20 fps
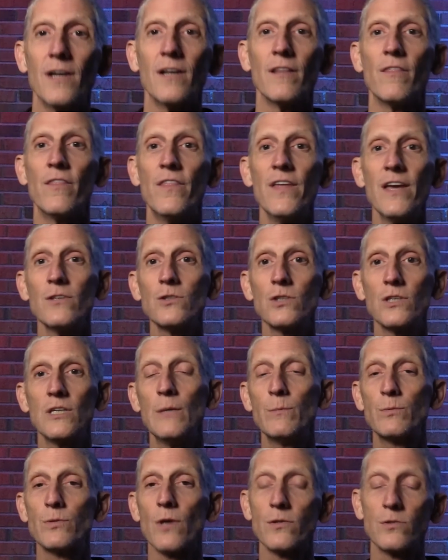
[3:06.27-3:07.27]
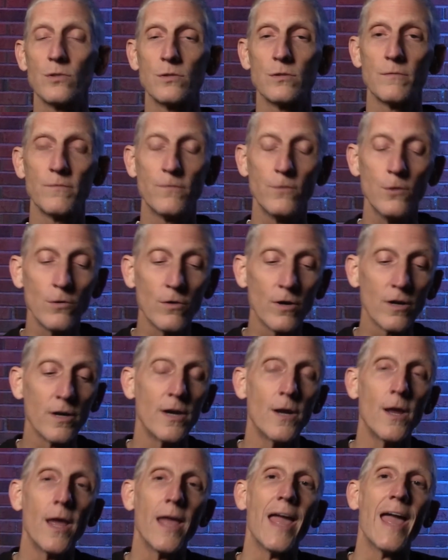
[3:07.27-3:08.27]
This keeps us as a viewer
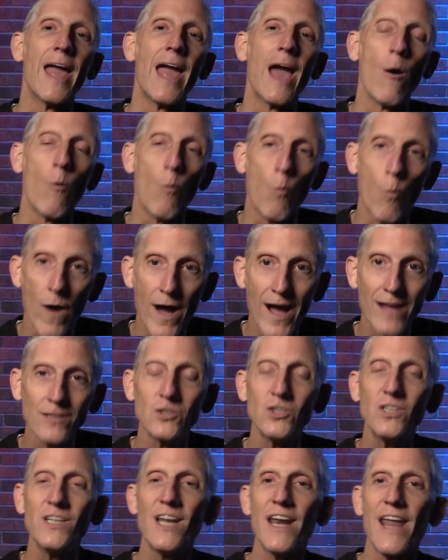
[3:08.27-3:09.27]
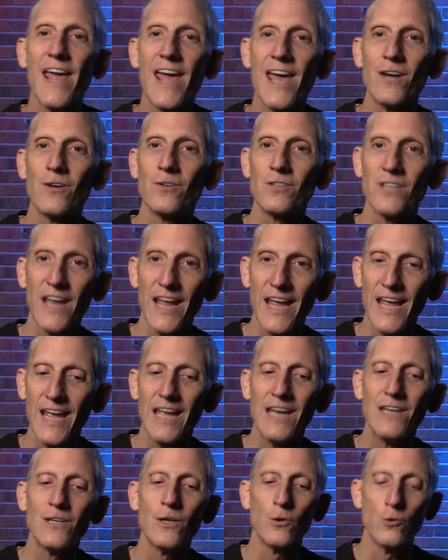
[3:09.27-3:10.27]
watching and
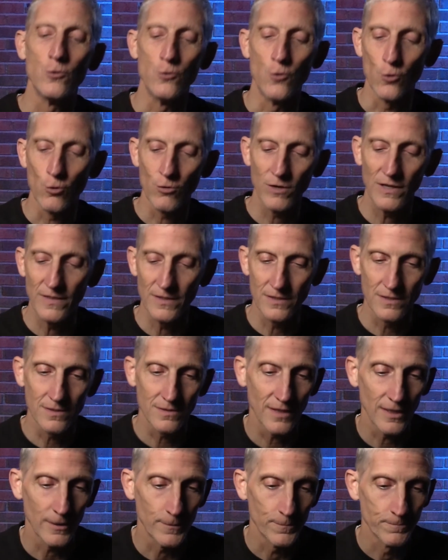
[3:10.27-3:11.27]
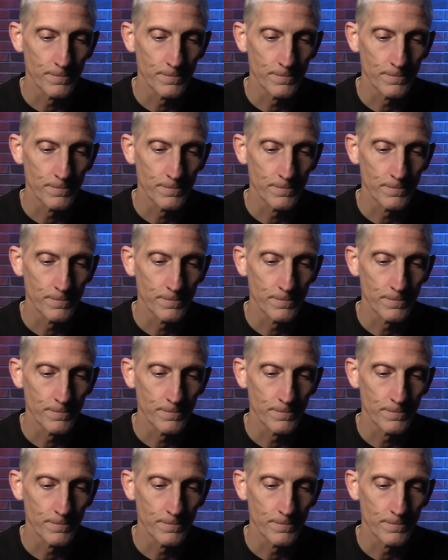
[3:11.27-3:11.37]
entertained during the scene.